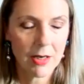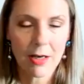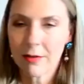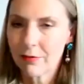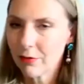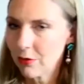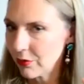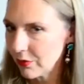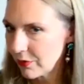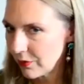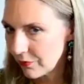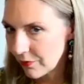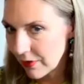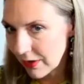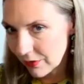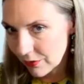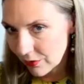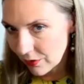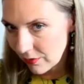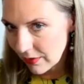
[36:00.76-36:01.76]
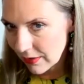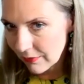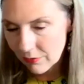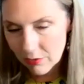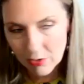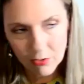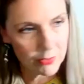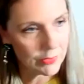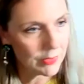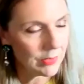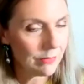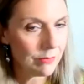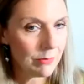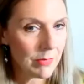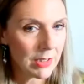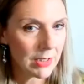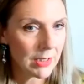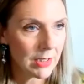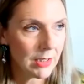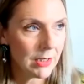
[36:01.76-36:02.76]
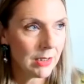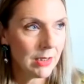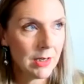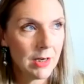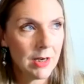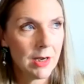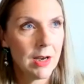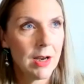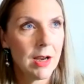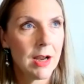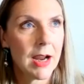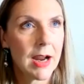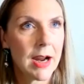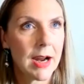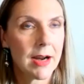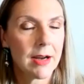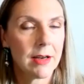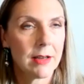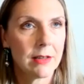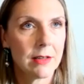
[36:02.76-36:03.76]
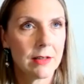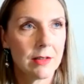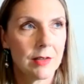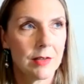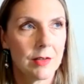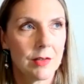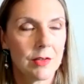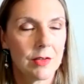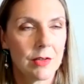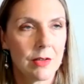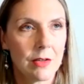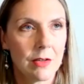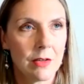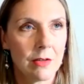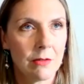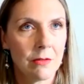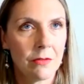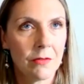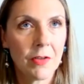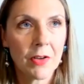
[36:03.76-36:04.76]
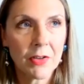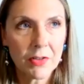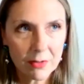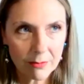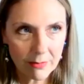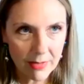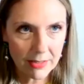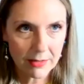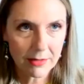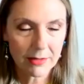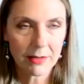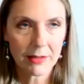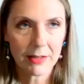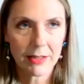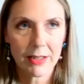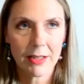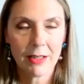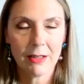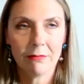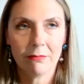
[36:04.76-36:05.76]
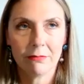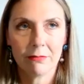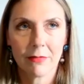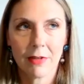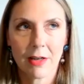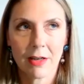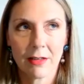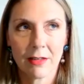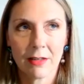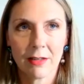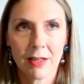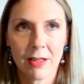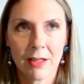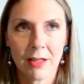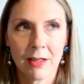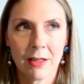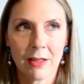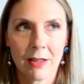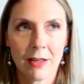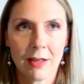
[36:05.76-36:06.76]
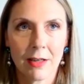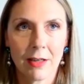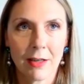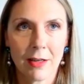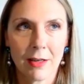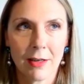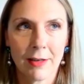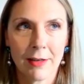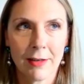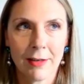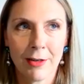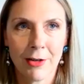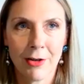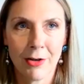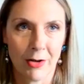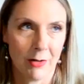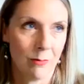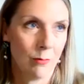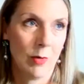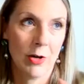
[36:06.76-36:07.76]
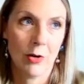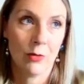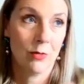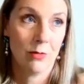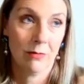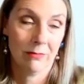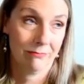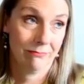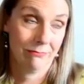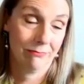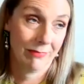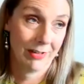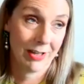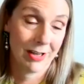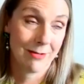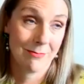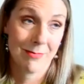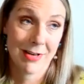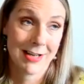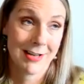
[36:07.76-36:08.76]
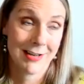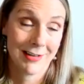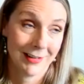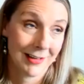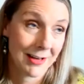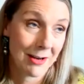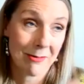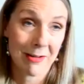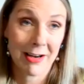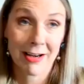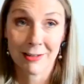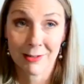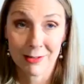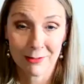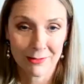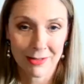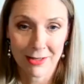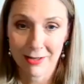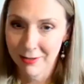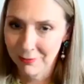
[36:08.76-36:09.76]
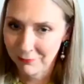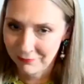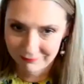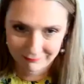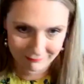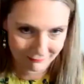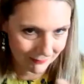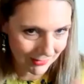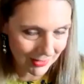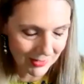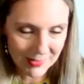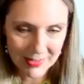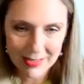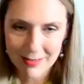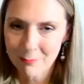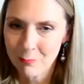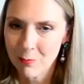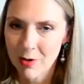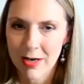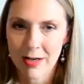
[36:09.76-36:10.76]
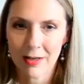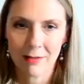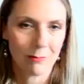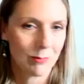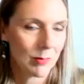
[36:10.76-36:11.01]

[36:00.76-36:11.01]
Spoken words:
I have lots of friends who have lots of money. And fundamentally, I think, you know, we all come in and go out of life the same way.